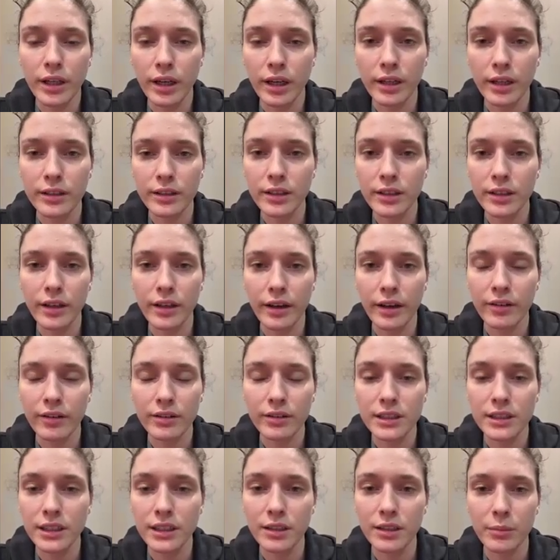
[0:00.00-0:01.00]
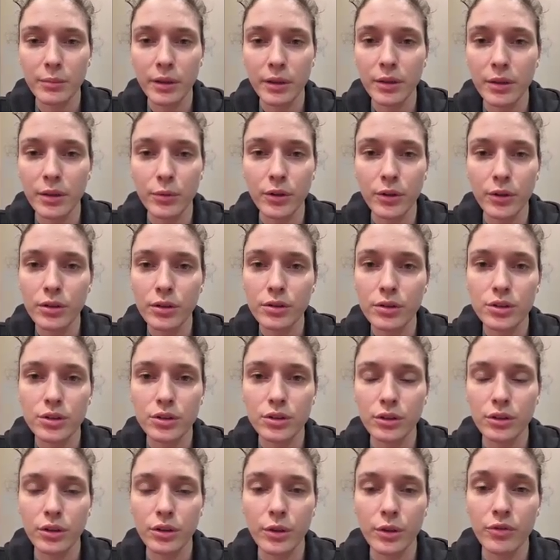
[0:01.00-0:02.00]
I didn't have a team anymore,
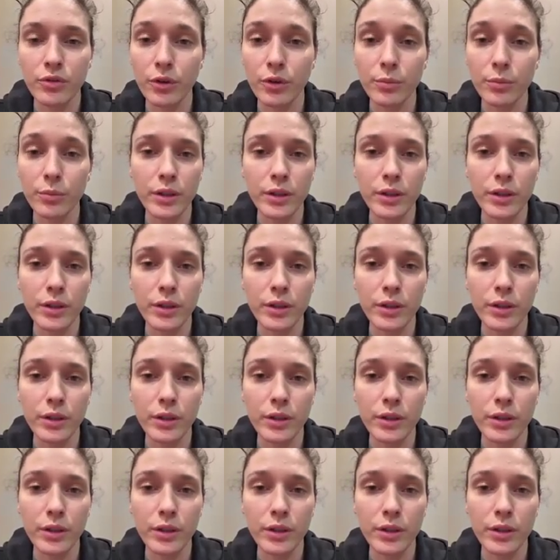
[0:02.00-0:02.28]
so for